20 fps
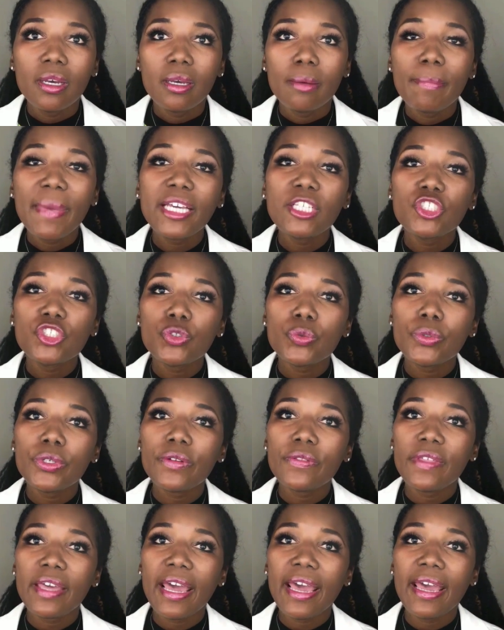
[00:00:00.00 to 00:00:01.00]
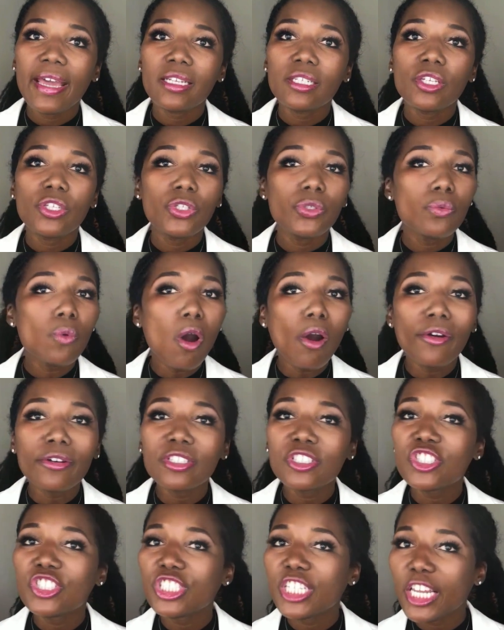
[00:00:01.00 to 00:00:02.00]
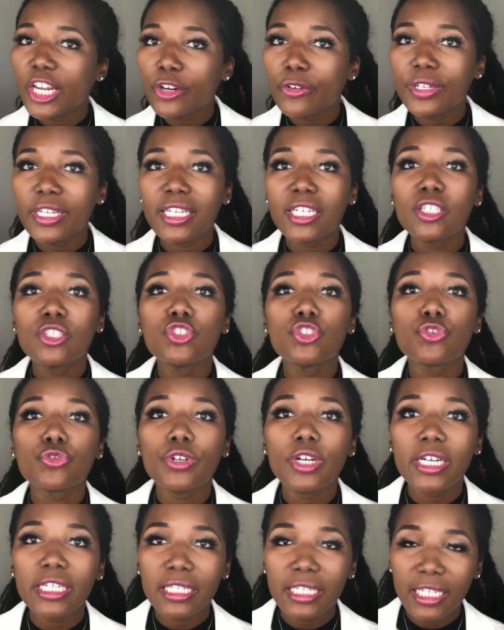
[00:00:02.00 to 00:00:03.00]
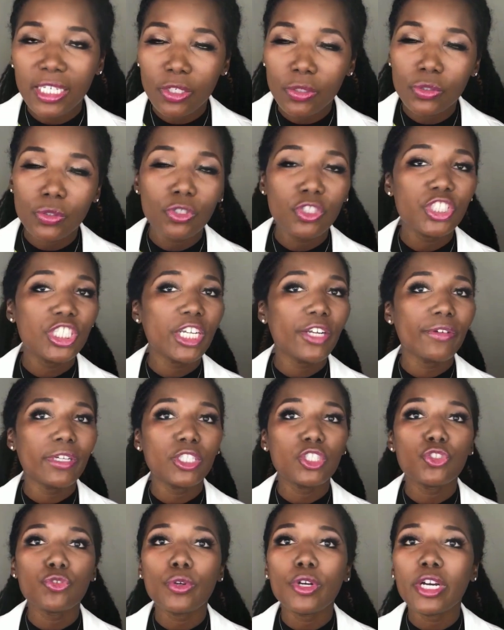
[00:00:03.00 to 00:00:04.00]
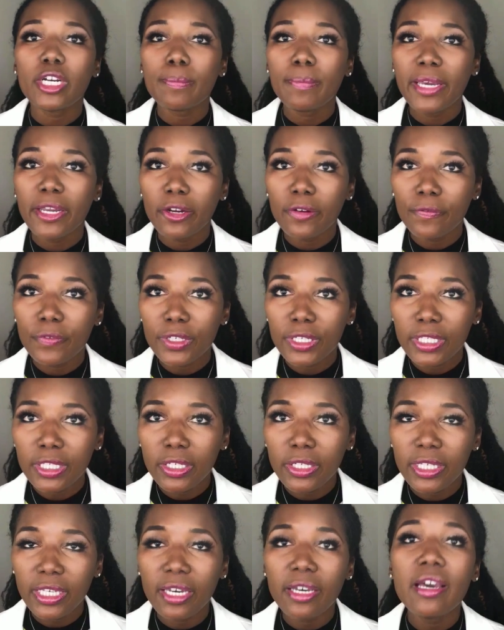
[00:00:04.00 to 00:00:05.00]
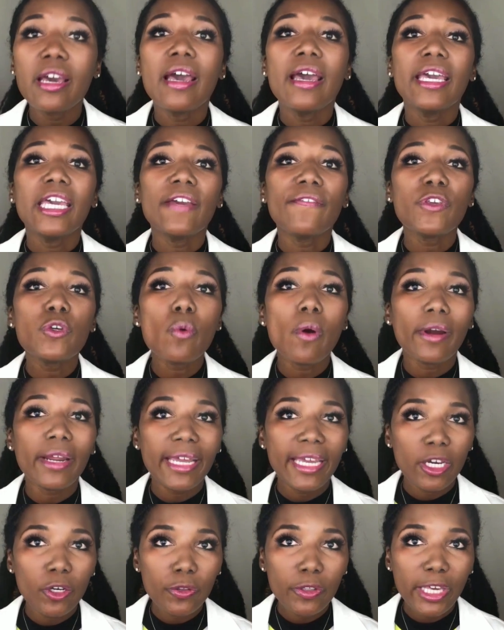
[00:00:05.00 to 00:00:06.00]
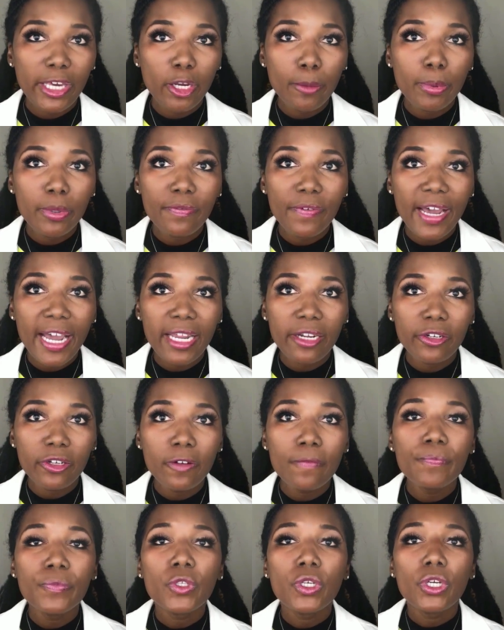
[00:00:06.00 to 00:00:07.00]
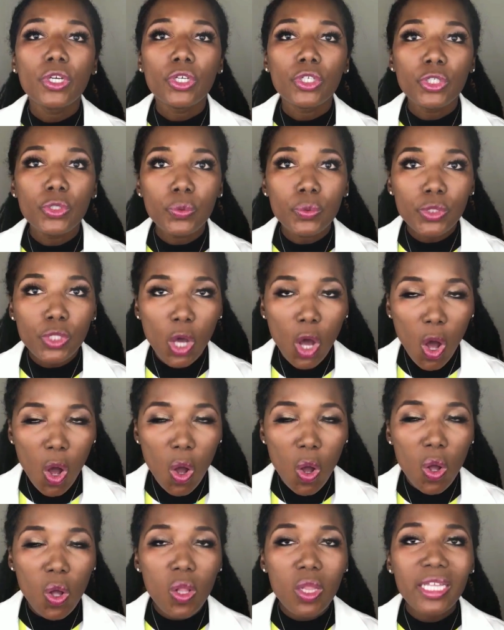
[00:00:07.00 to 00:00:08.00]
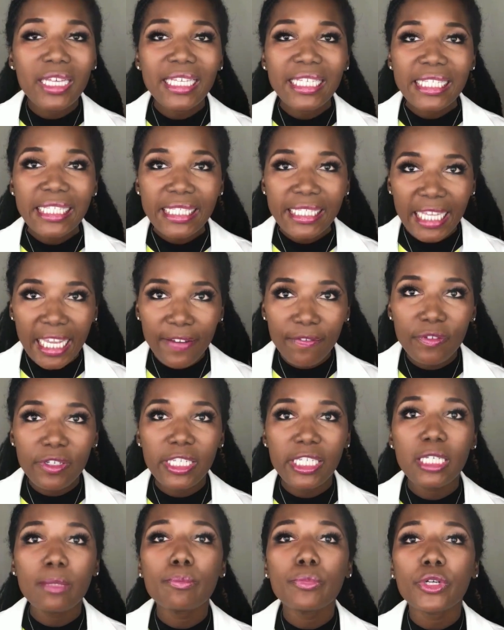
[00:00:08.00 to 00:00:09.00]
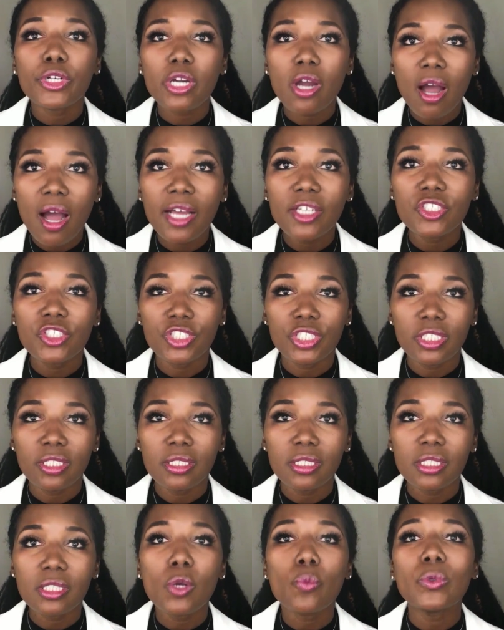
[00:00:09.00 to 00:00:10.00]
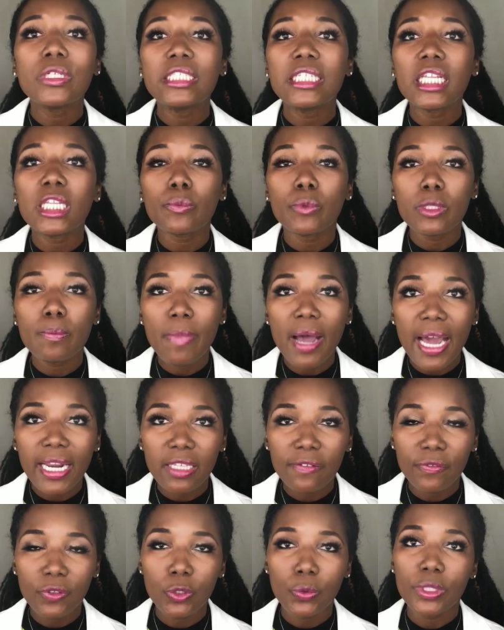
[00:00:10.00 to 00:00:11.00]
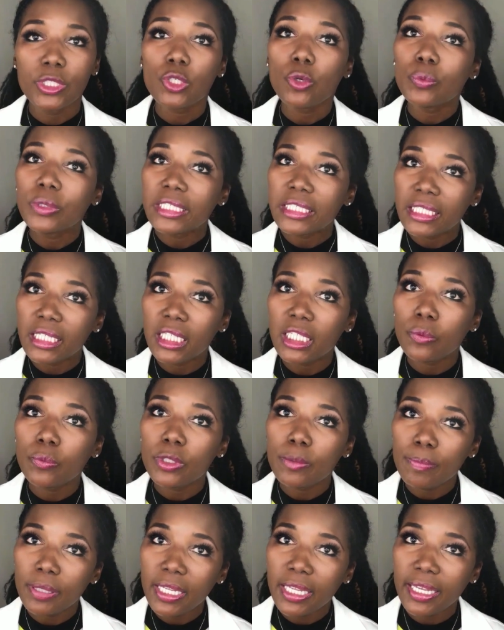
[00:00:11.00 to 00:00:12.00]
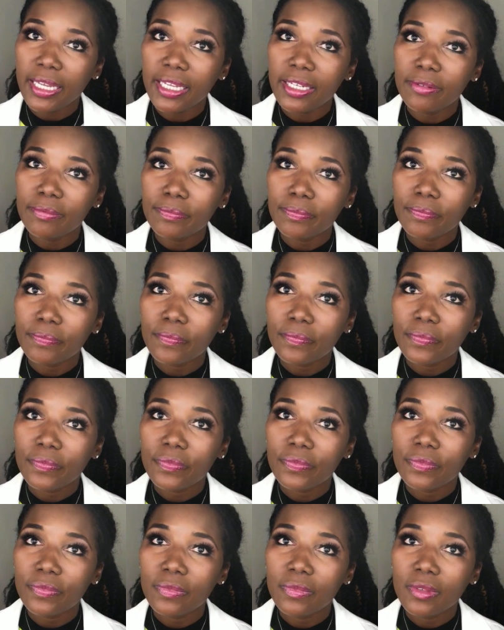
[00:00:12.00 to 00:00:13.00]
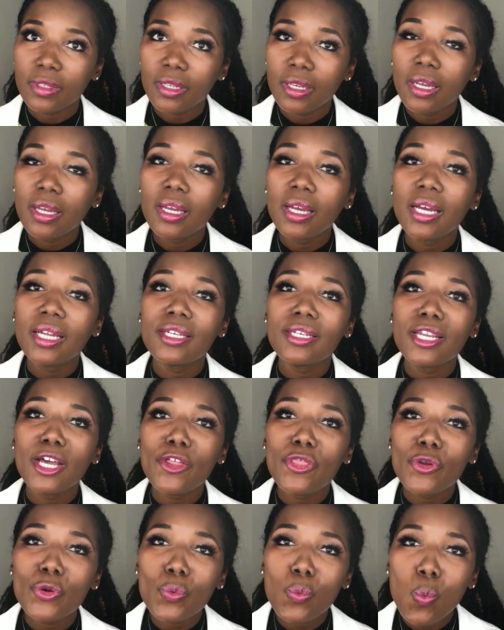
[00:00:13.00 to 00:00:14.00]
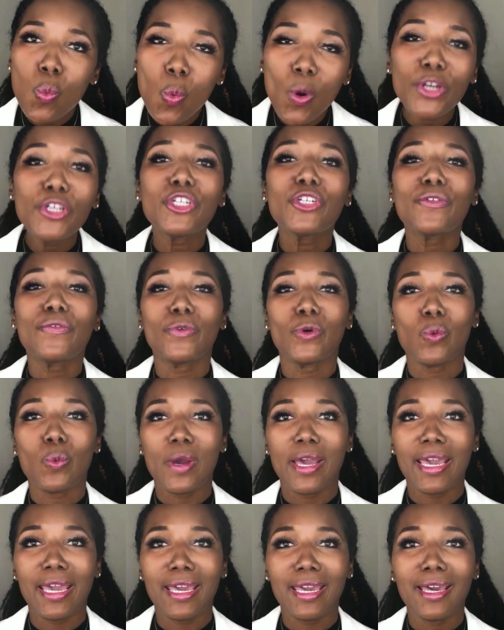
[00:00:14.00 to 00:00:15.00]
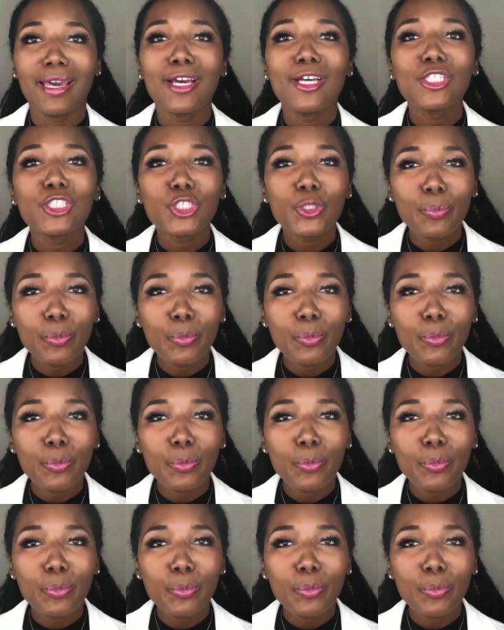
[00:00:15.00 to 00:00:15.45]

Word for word: Make sure that you aren't sharing drug needles or sharing drug paraphernalia. If you are a healthcare provider, use all safety precautions when dealing with body fluids or when dealing with blood. Another wonderful way to